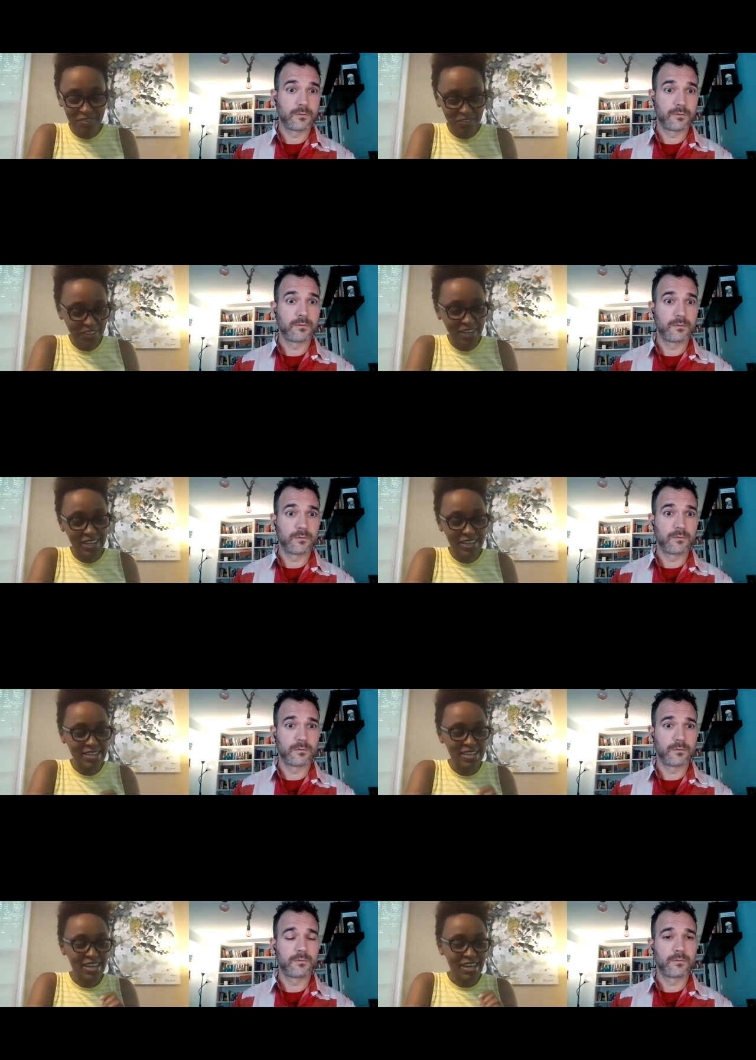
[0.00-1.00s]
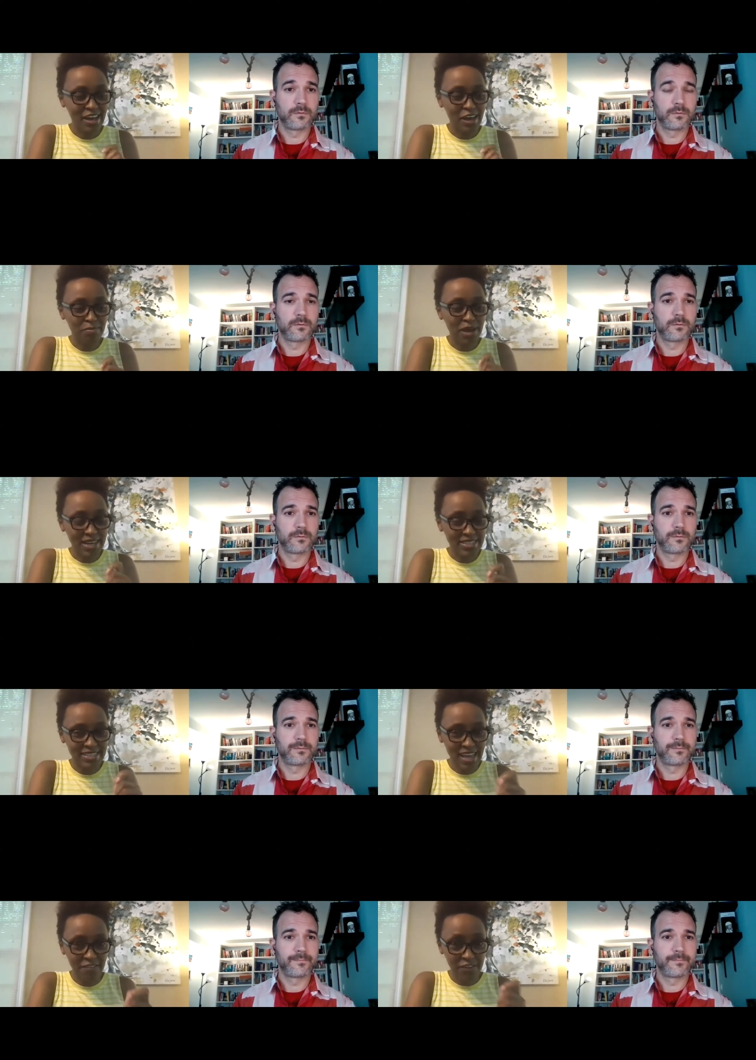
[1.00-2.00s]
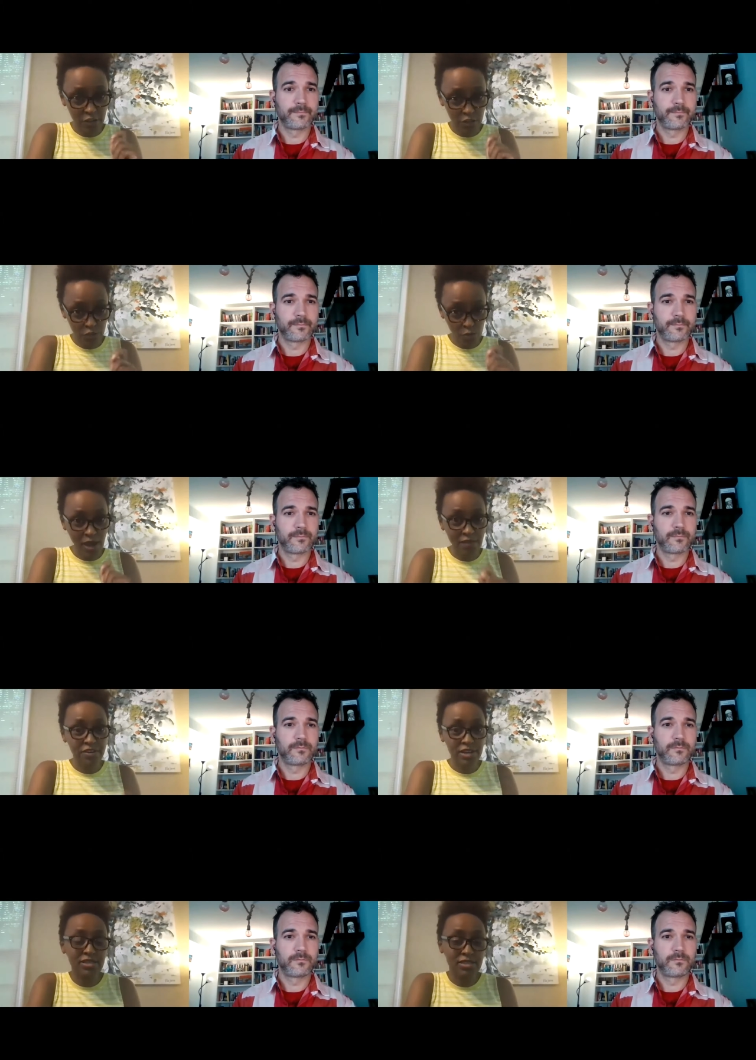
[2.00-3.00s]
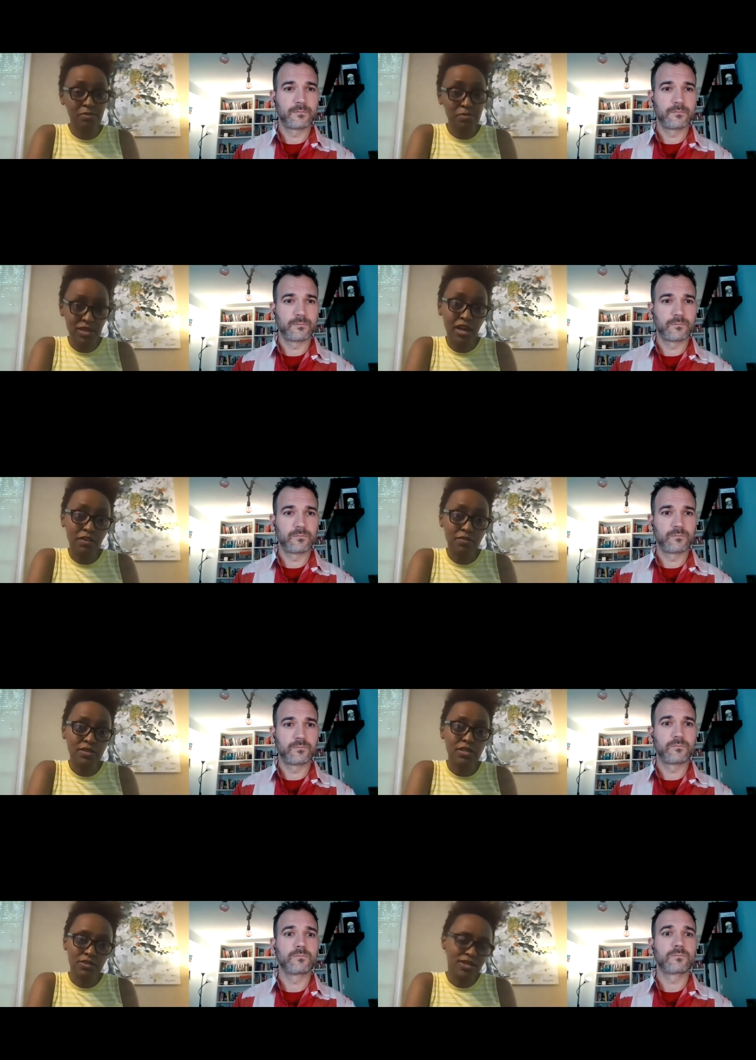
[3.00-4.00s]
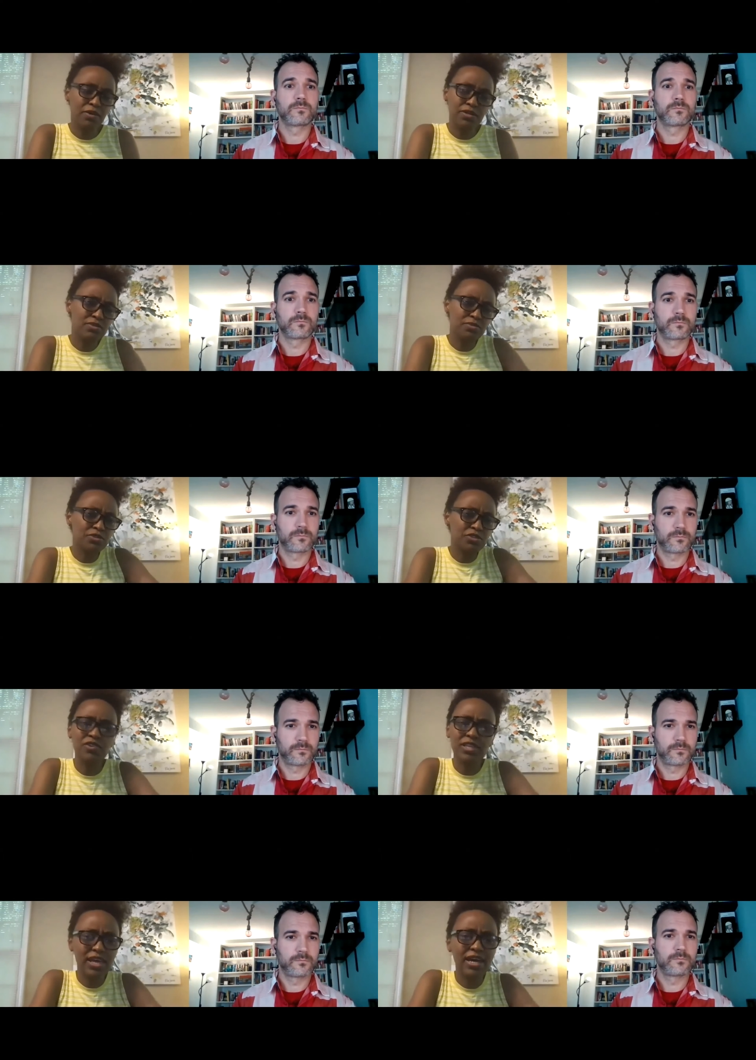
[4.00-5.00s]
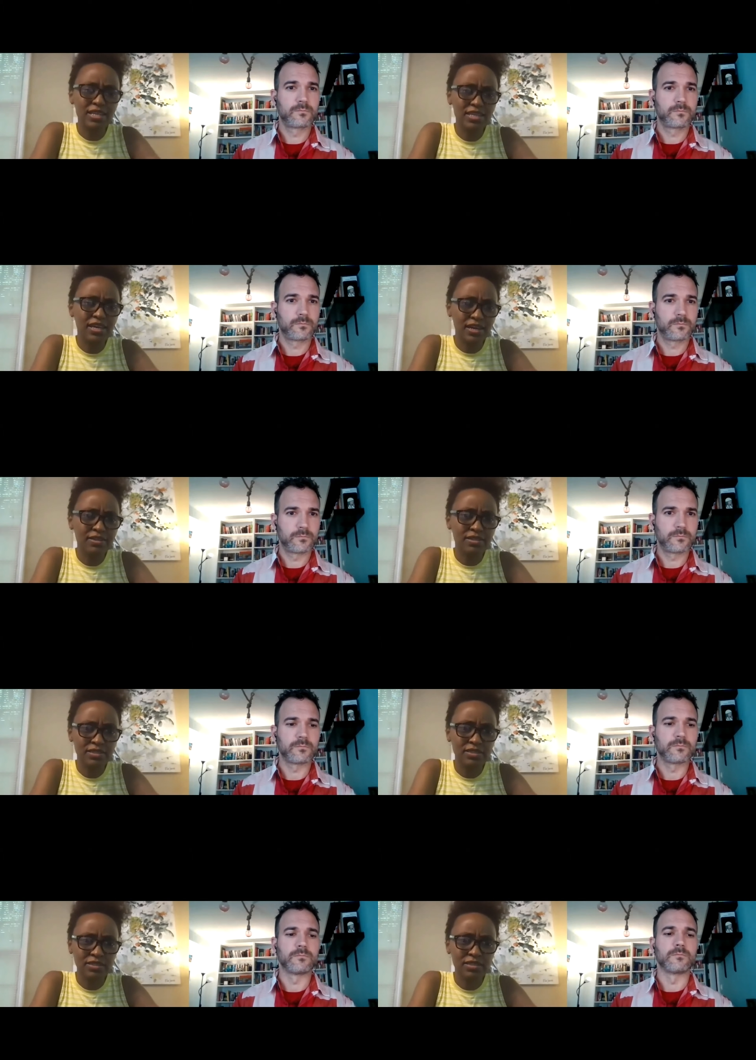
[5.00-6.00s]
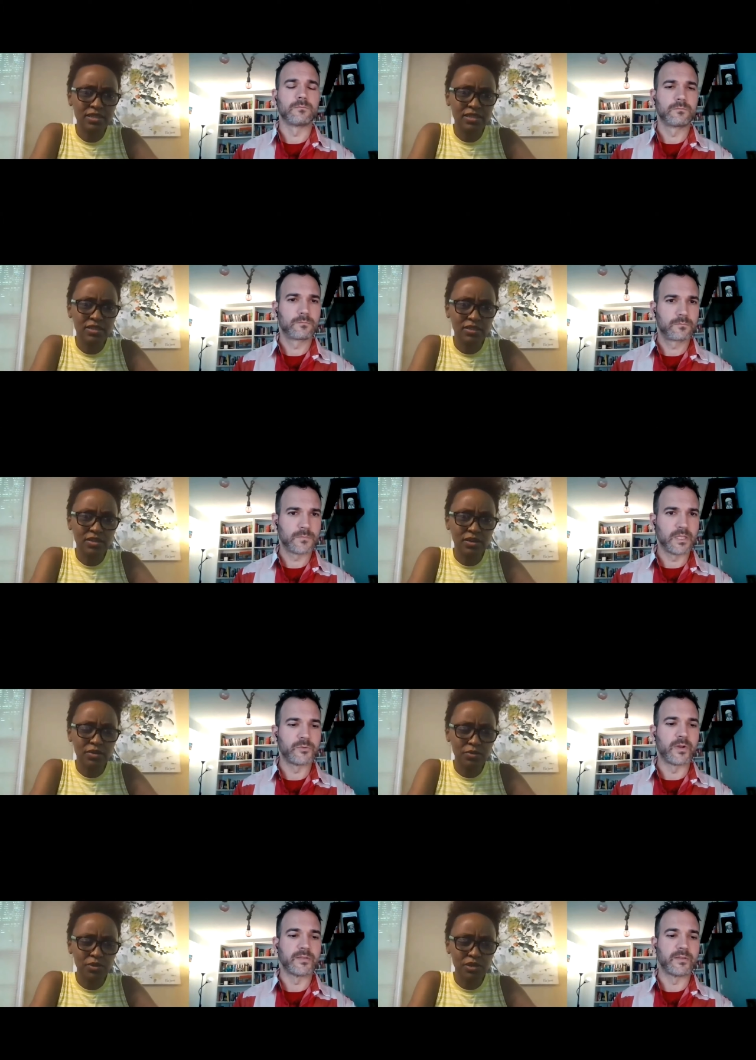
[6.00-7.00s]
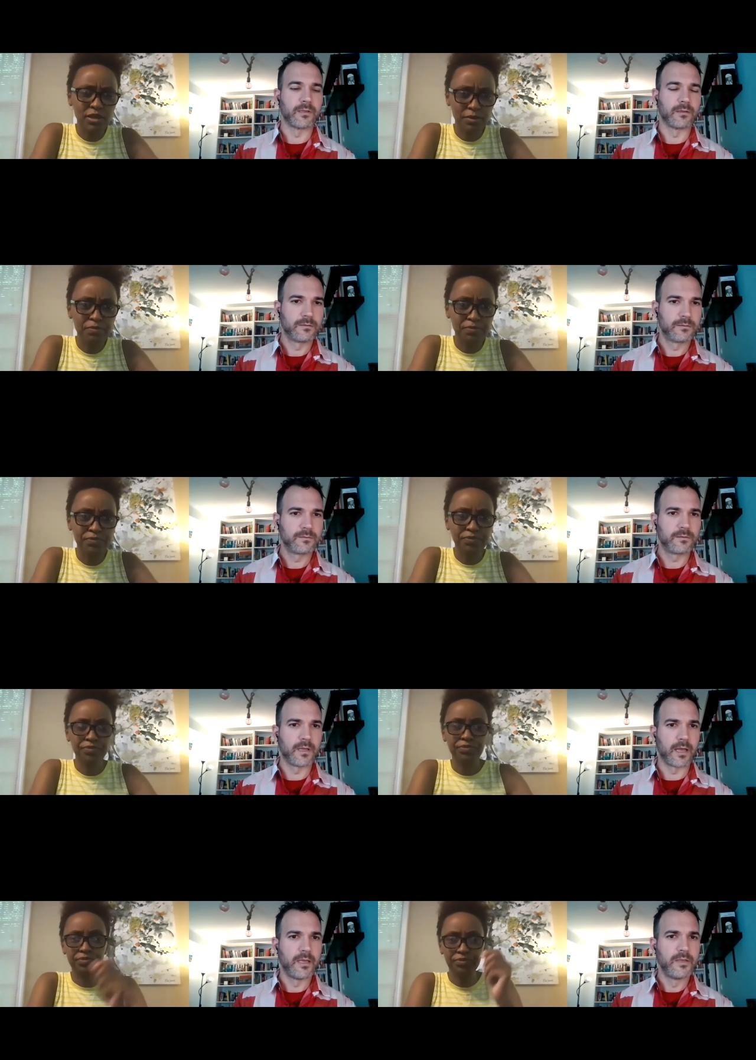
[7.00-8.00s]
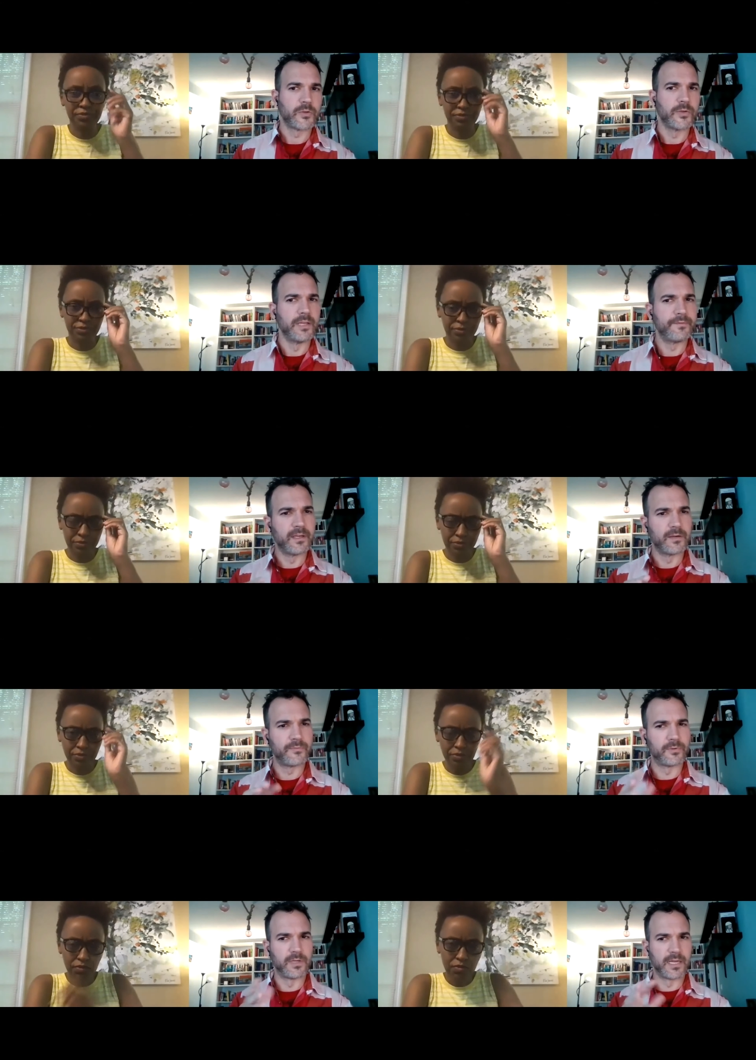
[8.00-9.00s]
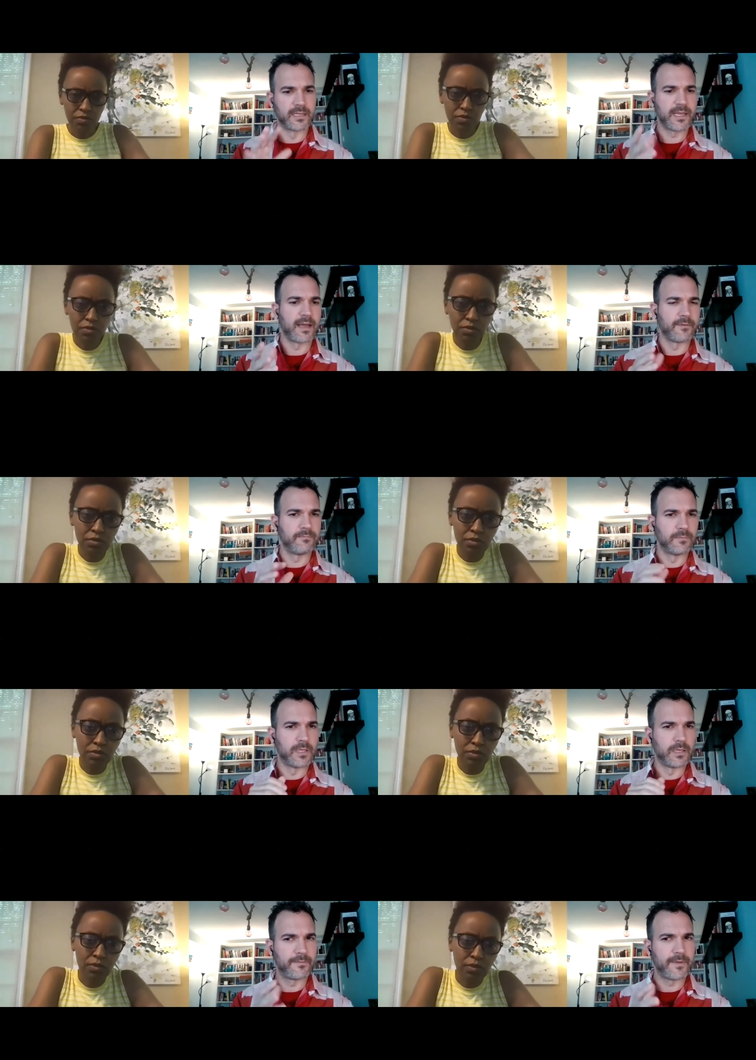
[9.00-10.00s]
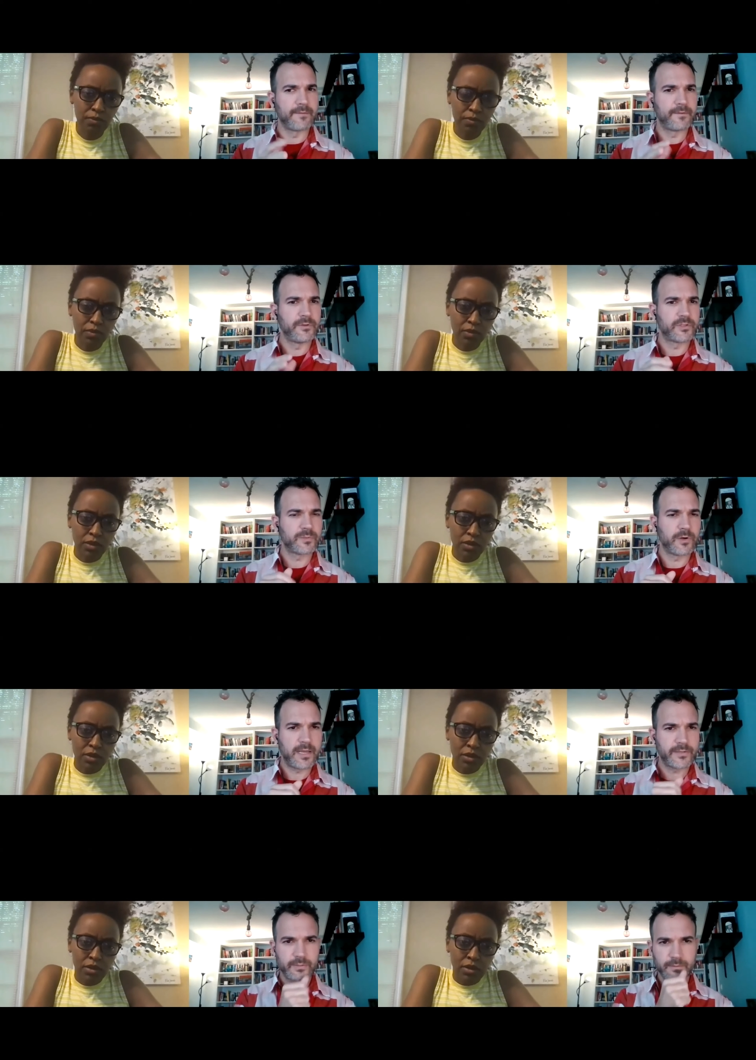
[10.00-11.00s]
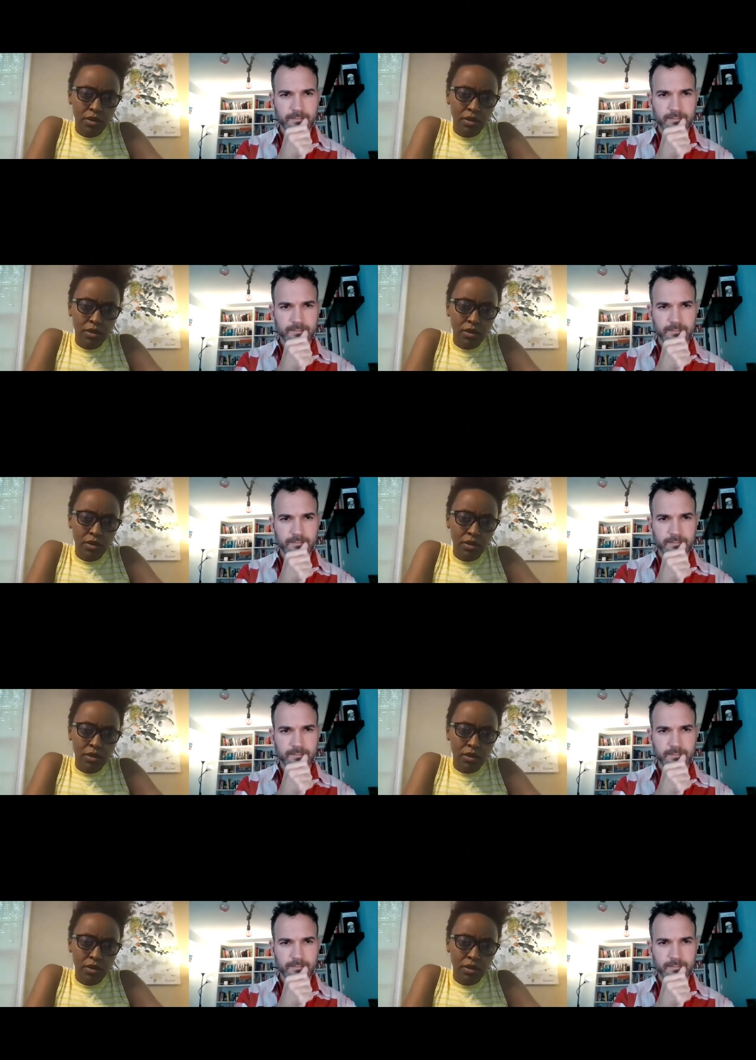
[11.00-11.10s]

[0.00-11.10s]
Speaker 1: in Finland um, access Africa through Africans themselves. So that was generally the idea.
Speaker 2: Hmm. interesting. Yeah. yeah. Mm. So you lived there for like yeah uh, five years more or less.